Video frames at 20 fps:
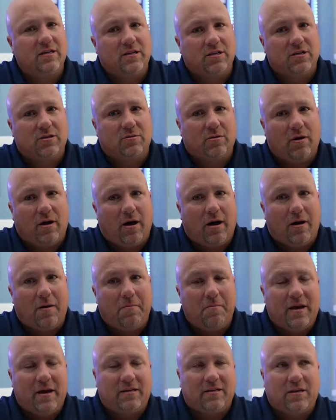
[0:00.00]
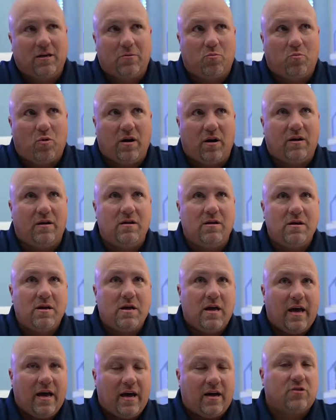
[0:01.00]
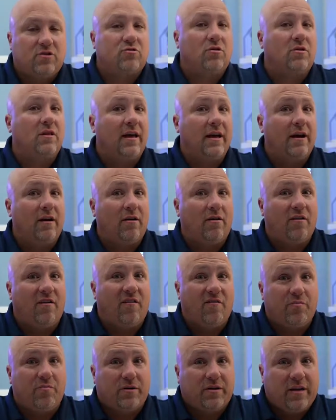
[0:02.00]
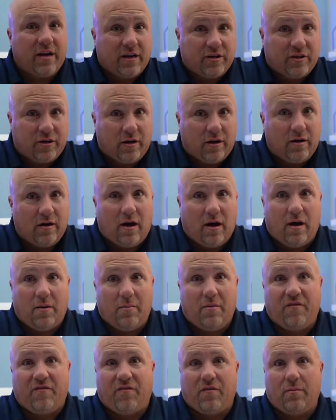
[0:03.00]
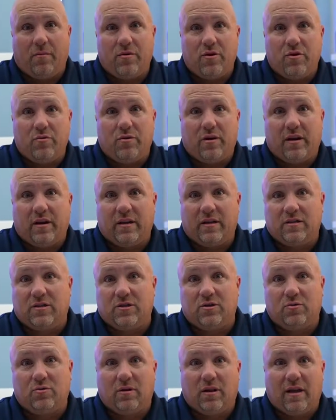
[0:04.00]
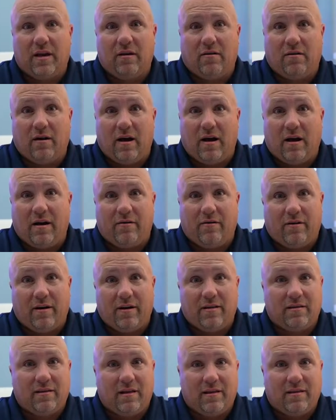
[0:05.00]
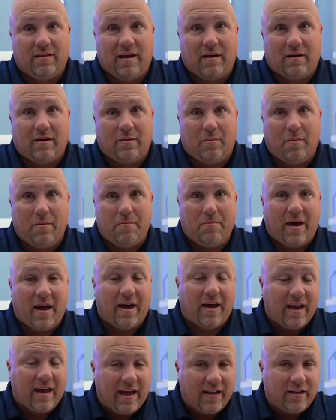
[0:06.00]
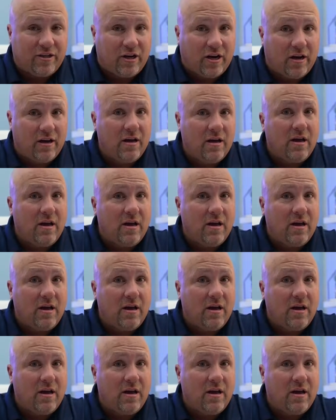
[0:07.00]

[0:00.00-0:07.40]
just makes it one extra layer of protection from you getting sued later on or anything like that coming back at you,